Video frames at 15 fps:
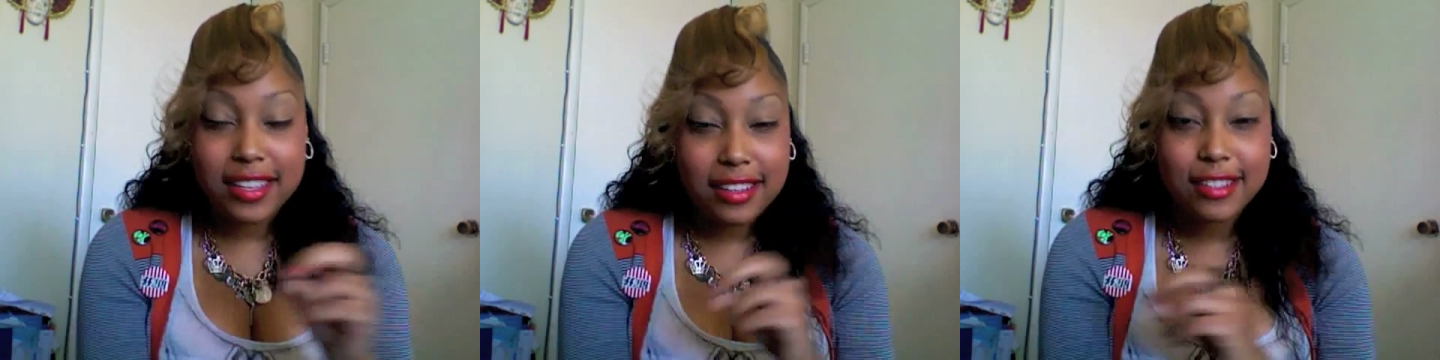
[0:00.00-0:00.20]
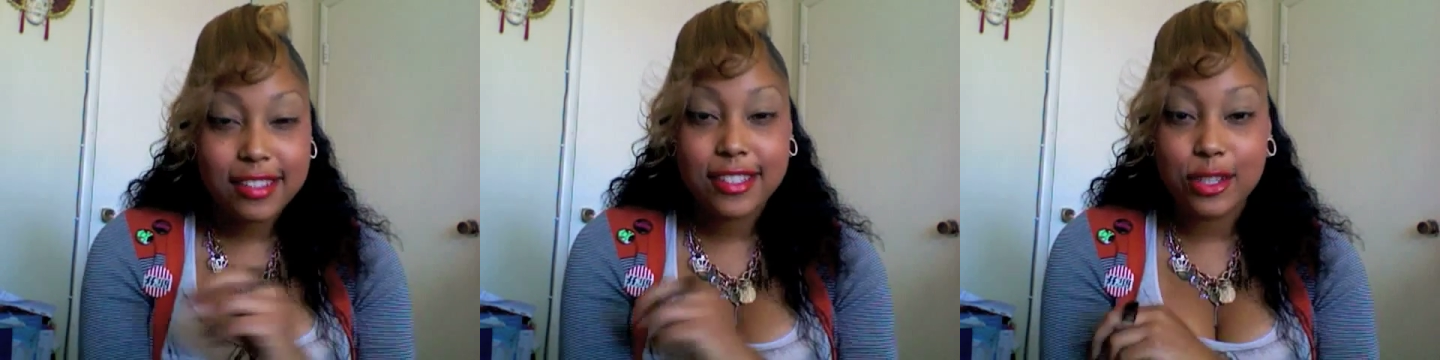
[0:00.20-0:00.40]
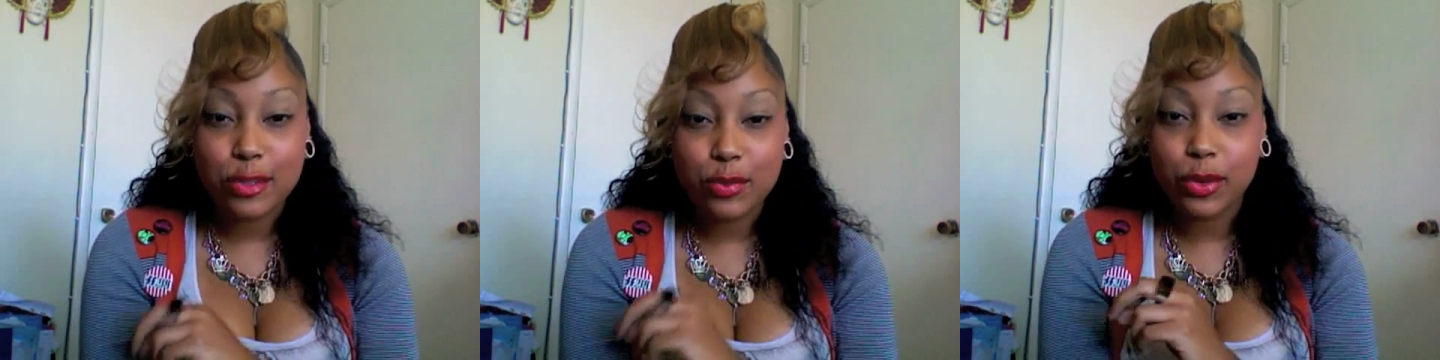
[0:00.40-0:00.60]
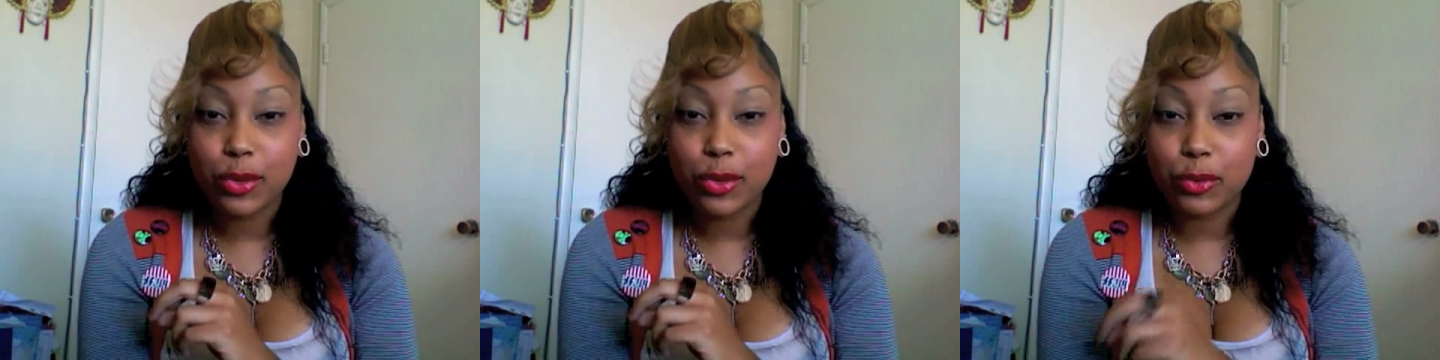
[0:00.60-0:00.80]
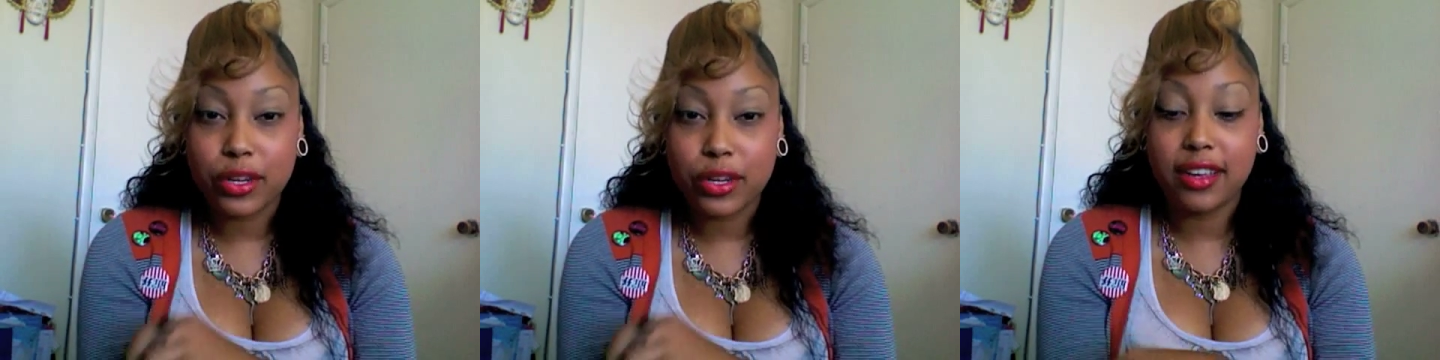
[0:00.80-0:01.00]
kids shouldn't be
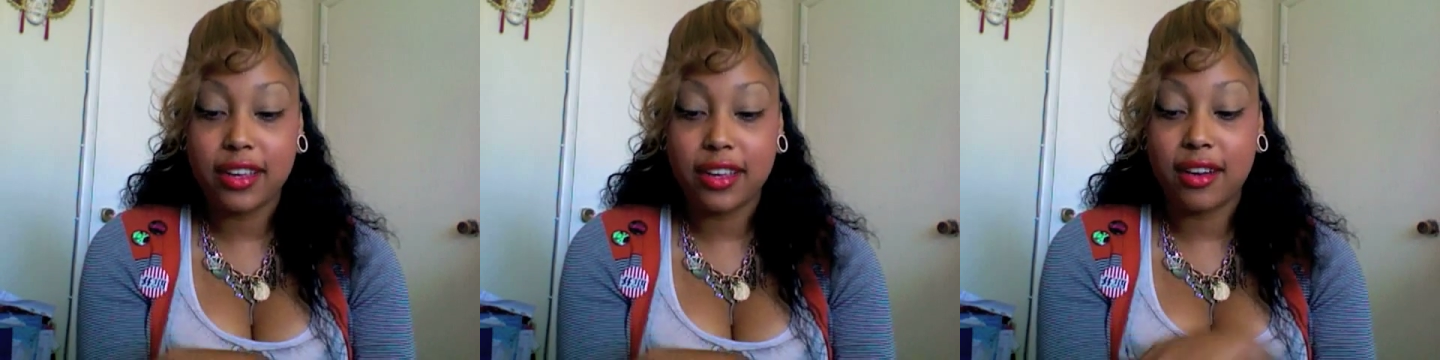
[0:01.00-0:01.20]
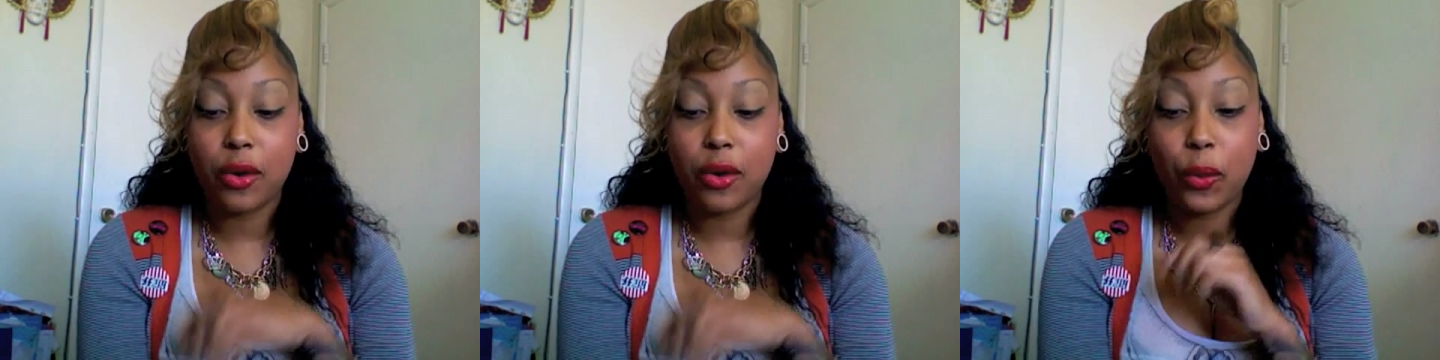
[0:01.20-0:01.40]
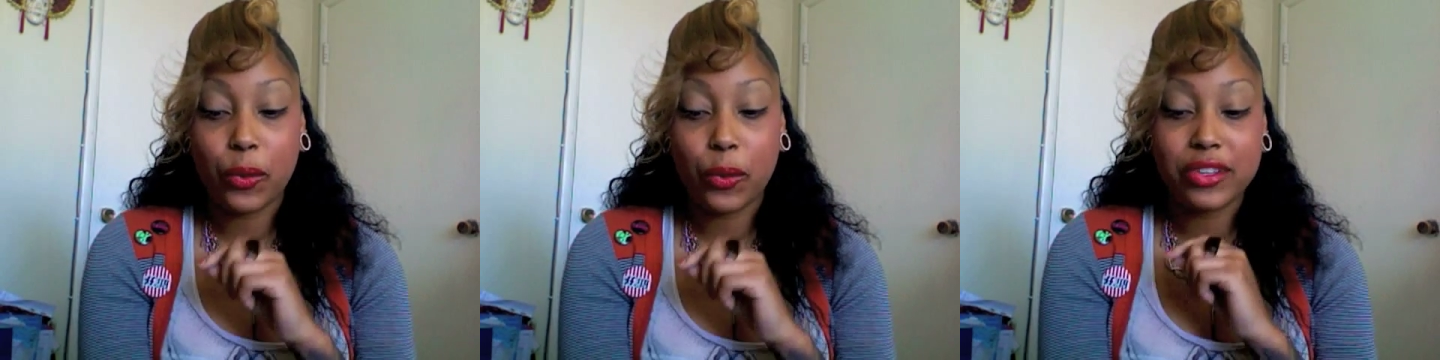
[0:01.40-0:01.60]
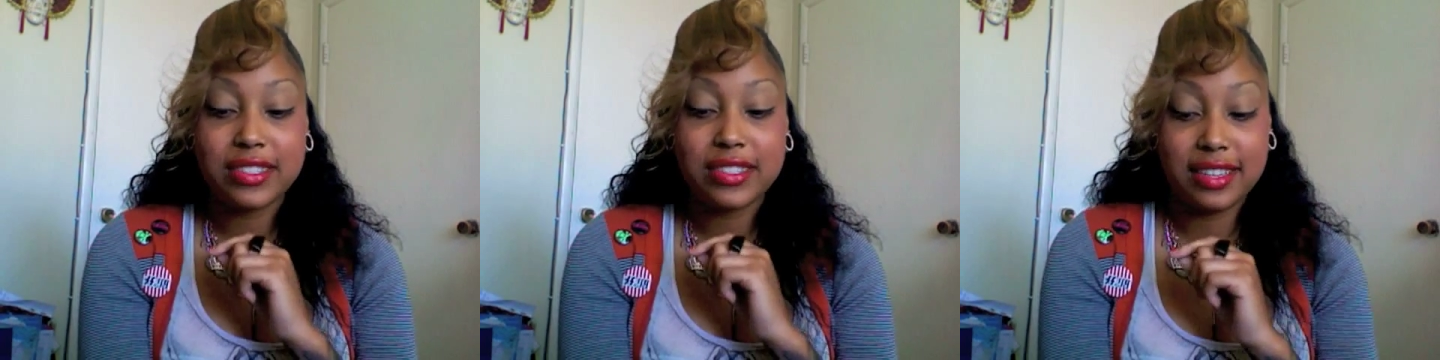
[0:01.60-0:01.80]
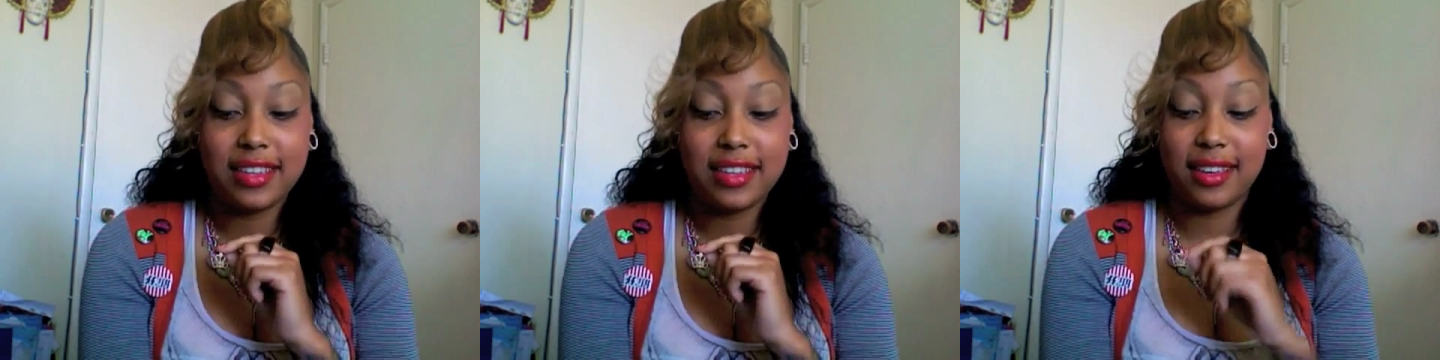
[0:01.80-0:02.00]
reading or
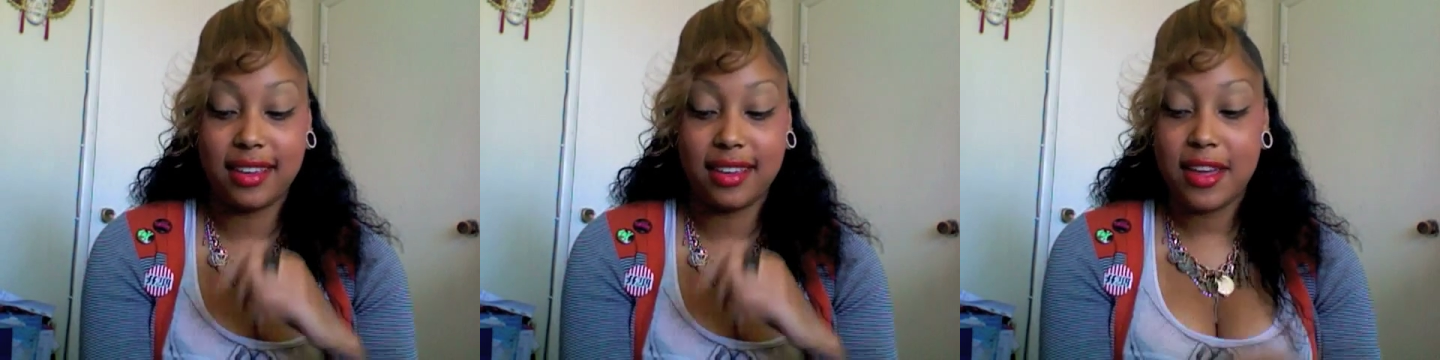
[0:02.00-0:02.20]
seeing.